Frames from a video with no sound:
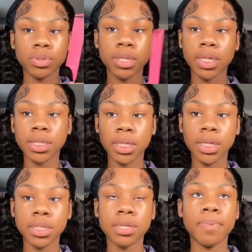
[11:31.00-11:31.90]
this and
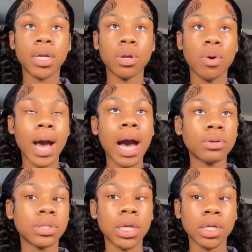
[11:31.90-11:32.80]
this depending on how
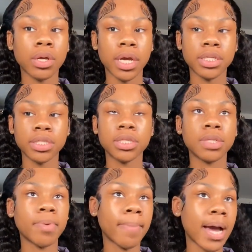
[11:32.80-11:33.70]
thick your edges
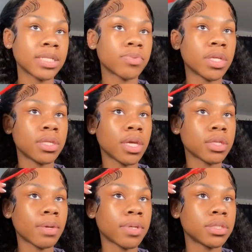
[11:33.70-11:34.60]
is, but mine's really thin,
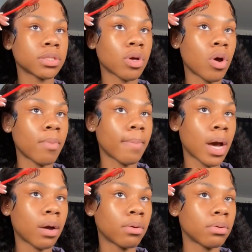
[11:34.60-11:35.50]
so I'm gonna just comb them
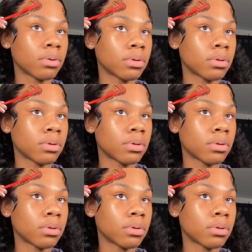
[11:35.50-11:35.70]
out.